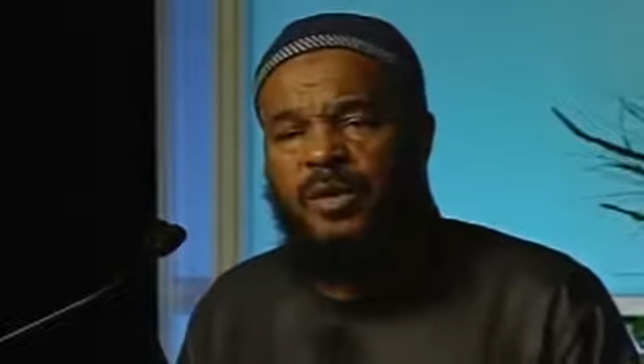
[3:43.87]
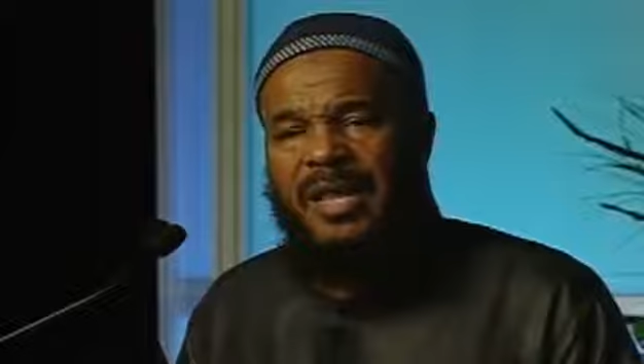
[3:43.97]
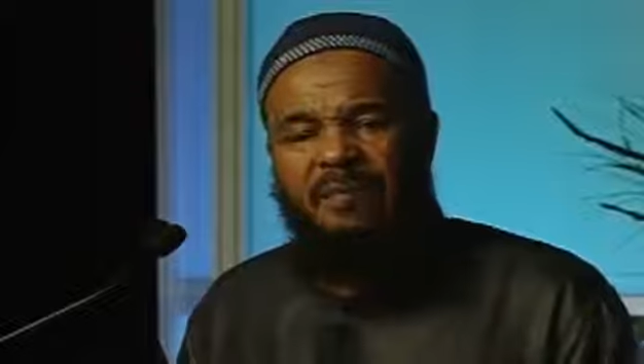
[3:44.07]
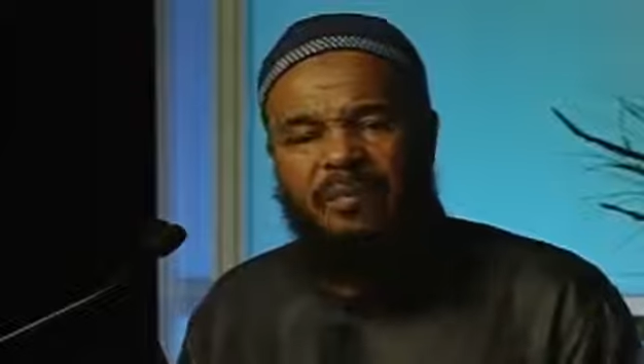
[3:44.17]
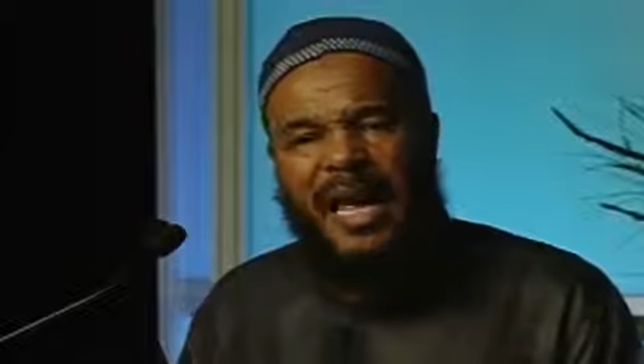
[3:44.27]

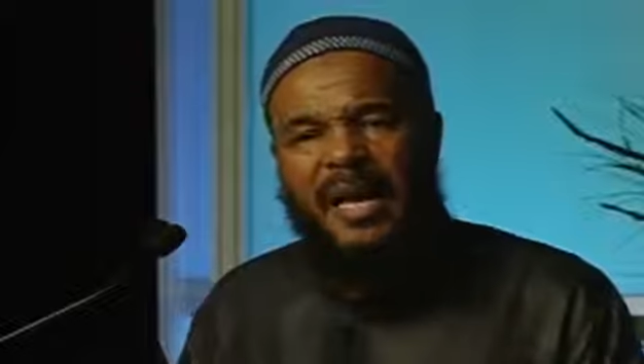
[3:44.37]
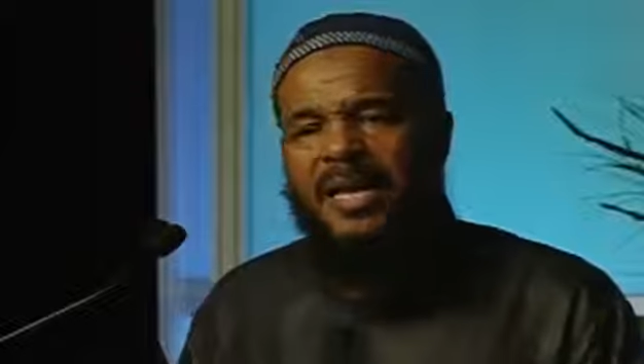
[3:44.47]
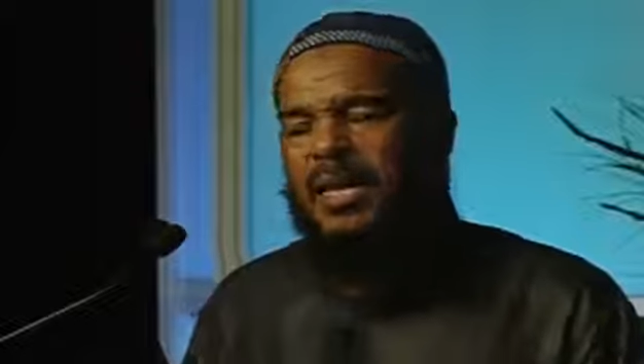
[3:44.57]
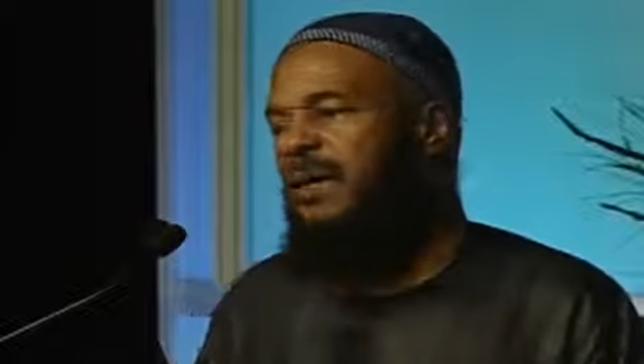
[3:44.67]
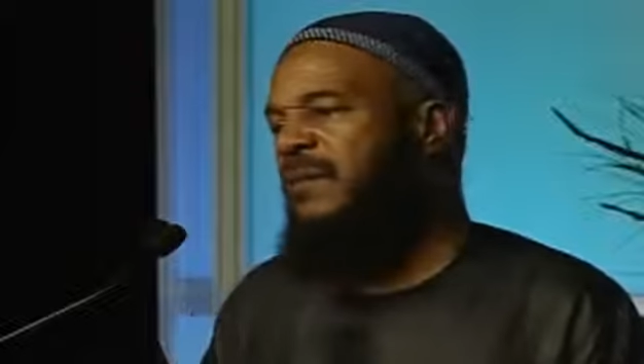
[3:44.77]
that
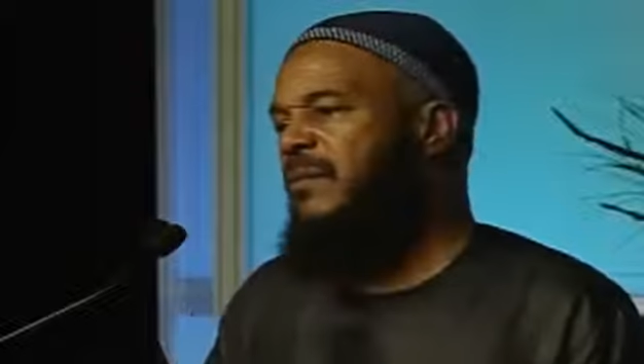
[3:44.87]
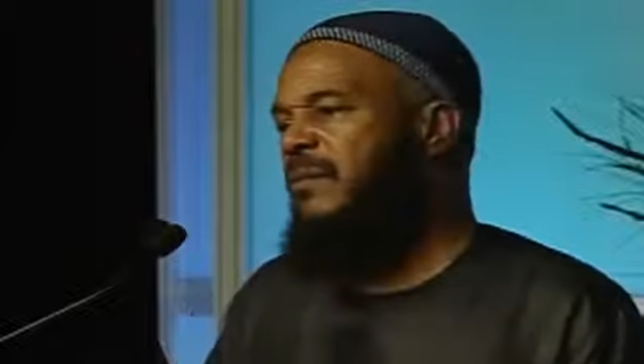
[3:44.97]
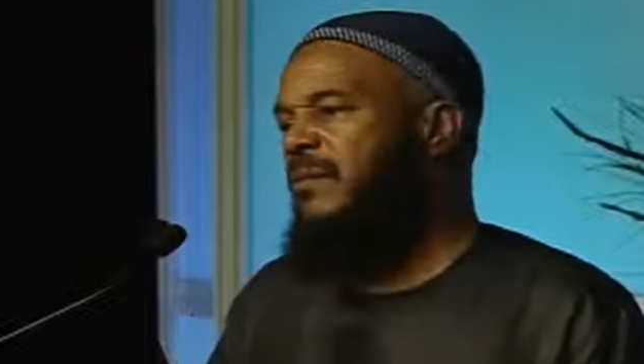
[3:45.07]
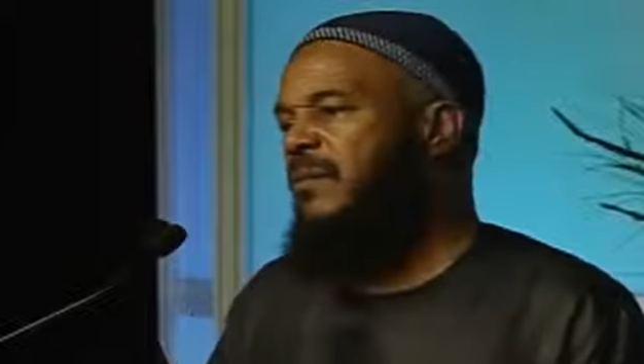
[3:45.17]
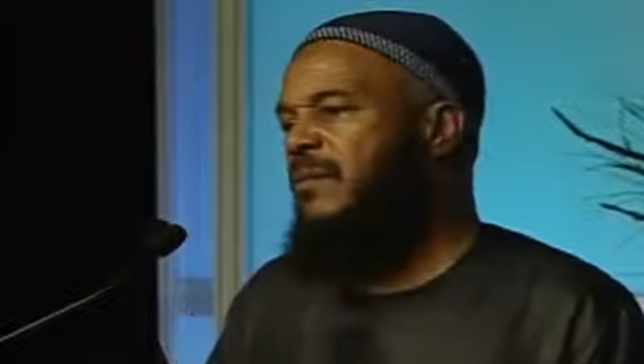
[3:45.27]
planning
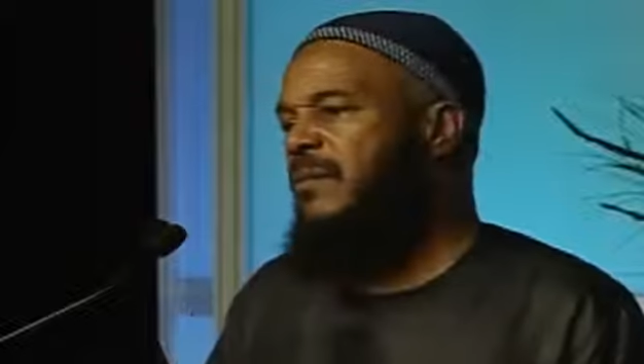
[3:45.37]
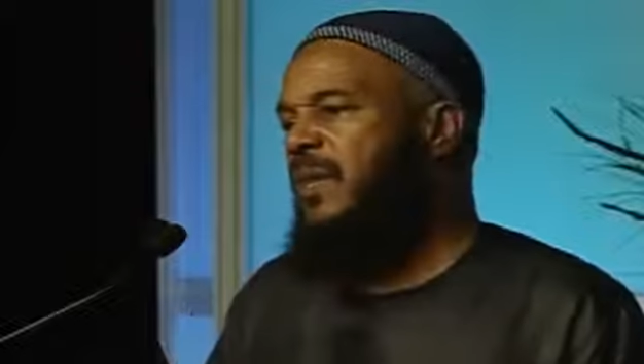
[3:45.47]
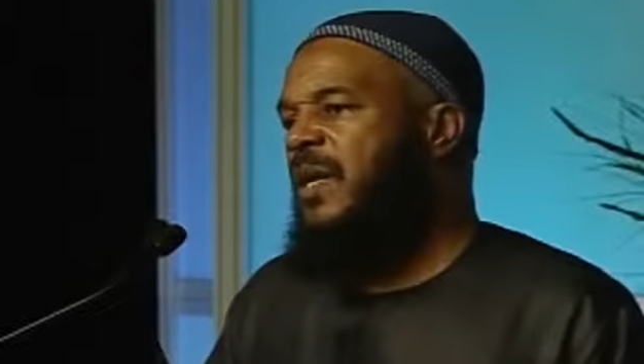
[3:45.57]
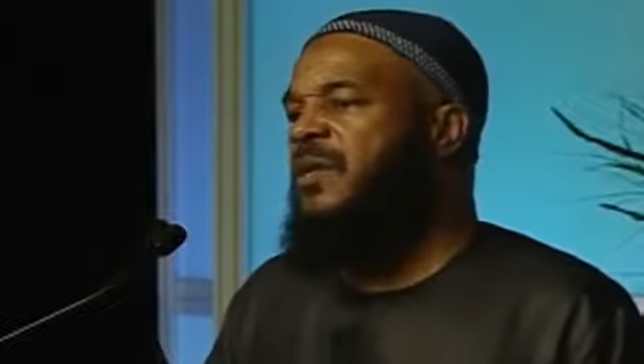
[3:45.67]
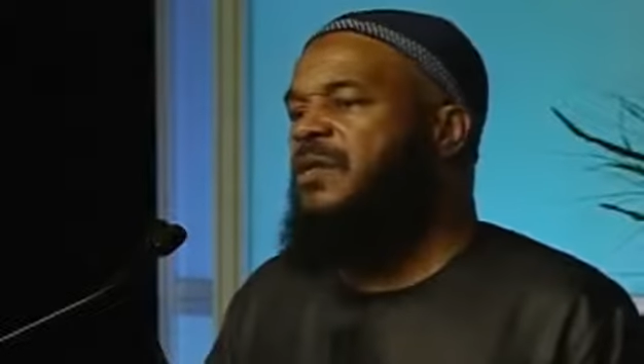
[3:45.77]

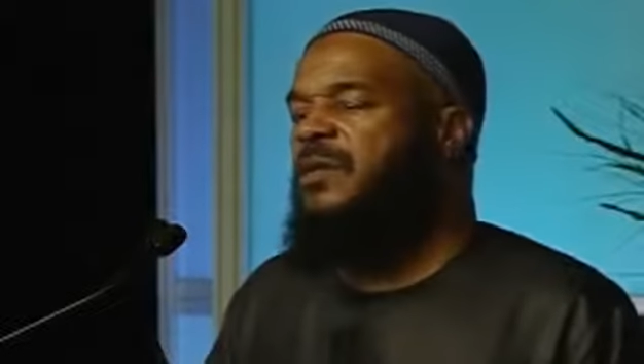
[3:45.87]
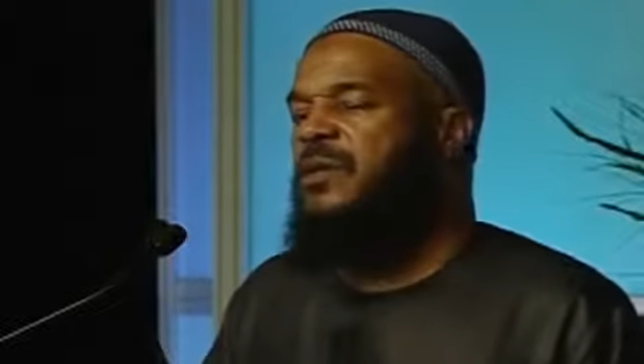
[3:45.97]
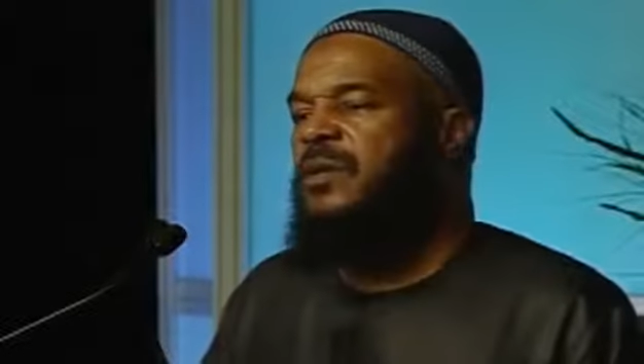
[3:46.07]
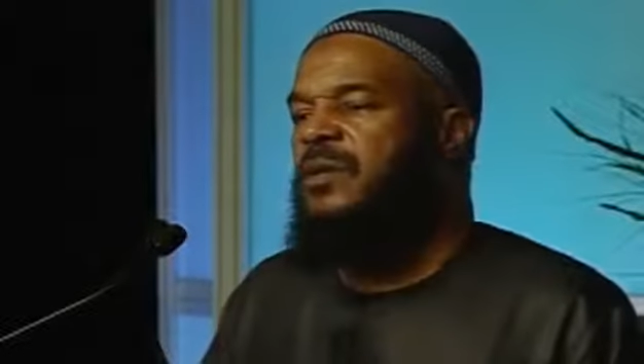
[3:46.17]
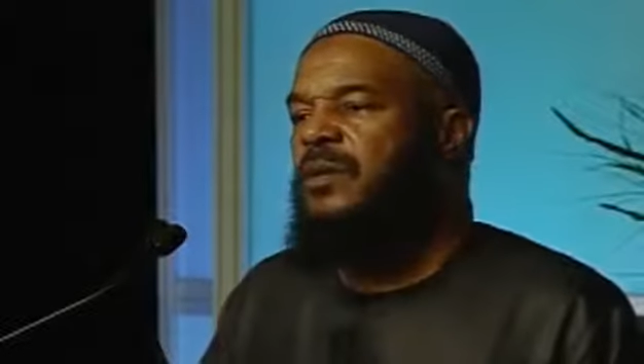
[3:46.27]

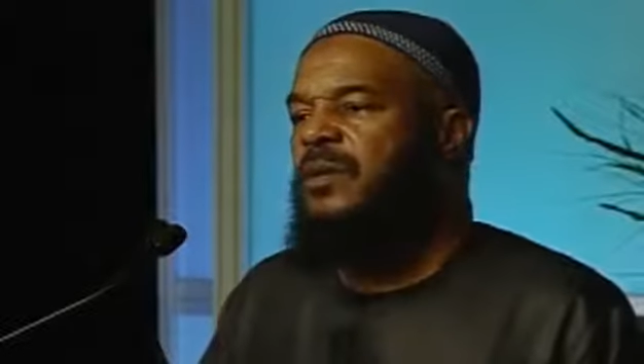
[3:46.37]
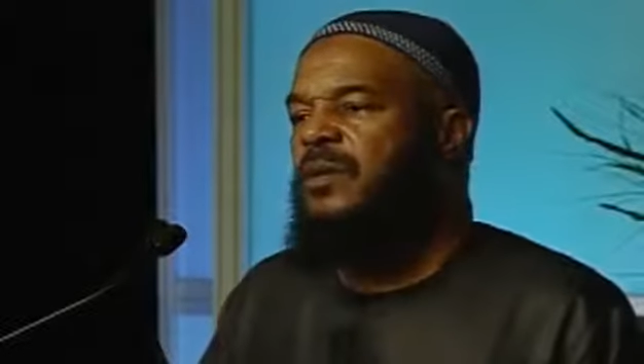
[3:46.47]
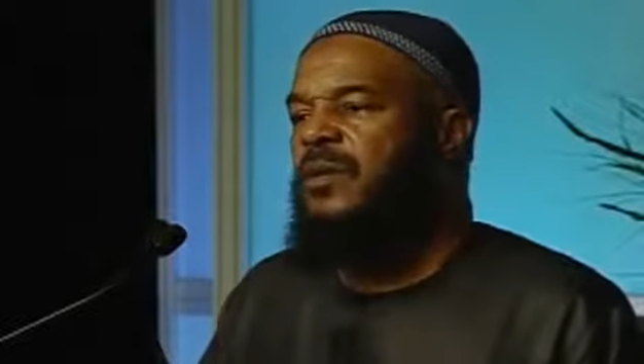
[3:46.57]
is